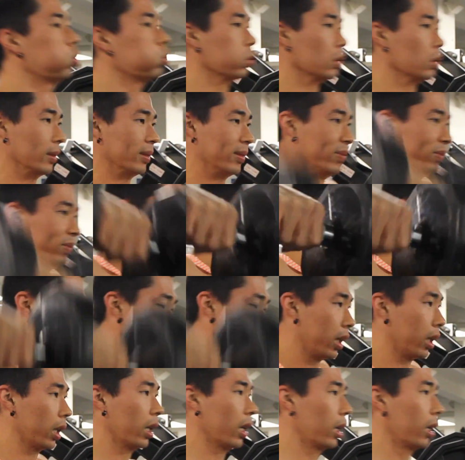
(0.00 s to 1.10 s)
plus reps.
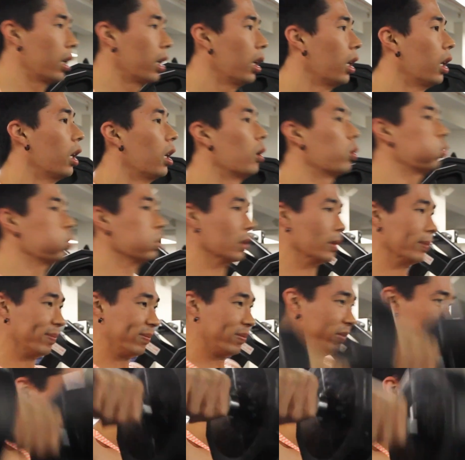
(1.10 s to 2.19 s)
This is
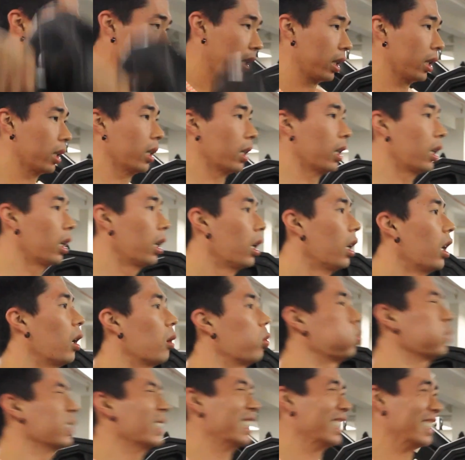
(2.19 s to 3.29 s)
one of the only body parts
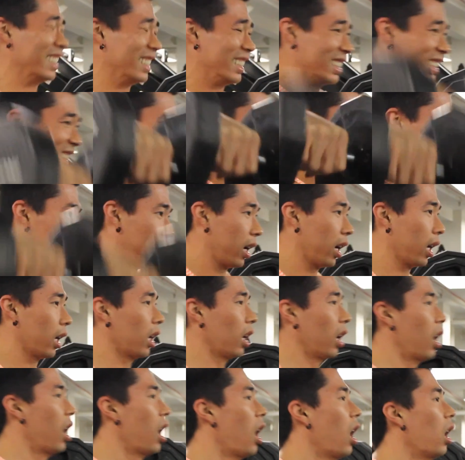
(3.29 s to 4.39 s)
I'll do
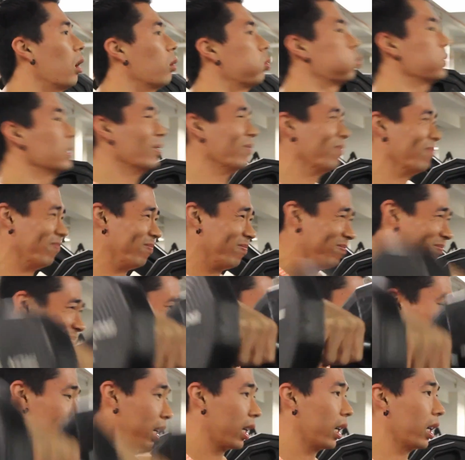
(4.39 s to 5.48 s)
sets of 20
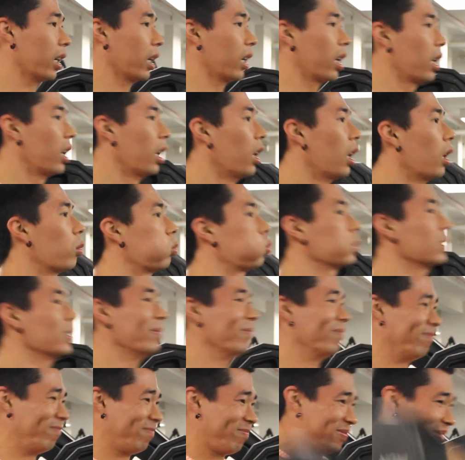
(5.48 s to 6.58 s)
with or 20 plus
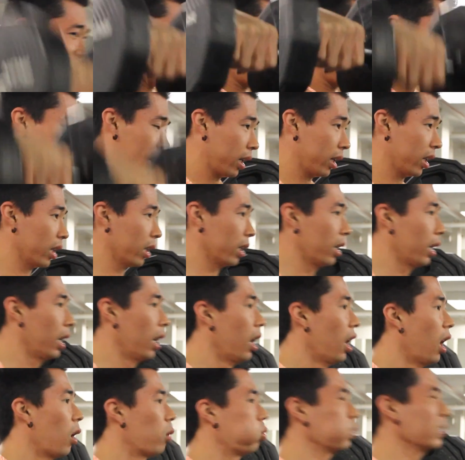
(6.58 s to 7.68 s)
reps with.
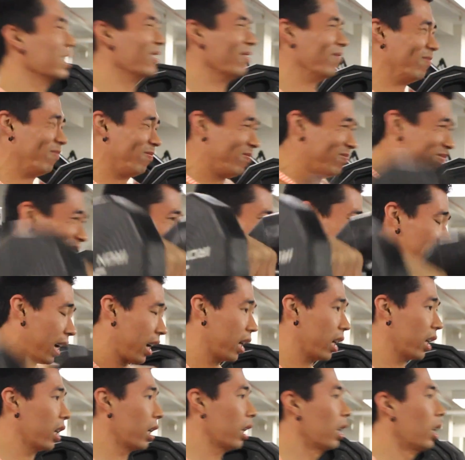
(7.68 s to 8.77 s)
And because my
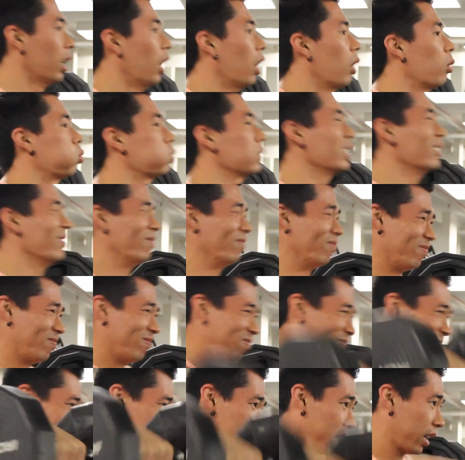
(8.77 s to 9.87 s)
frequency is so high, I'm only
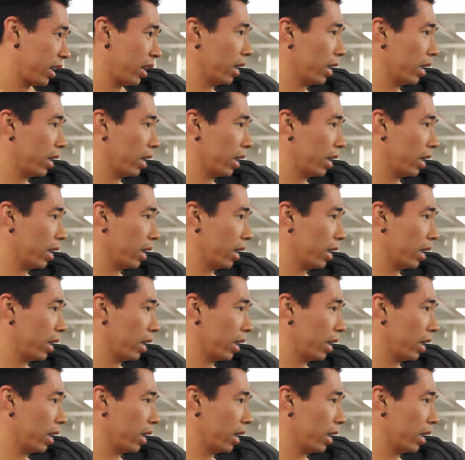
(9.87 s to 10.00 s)
hitting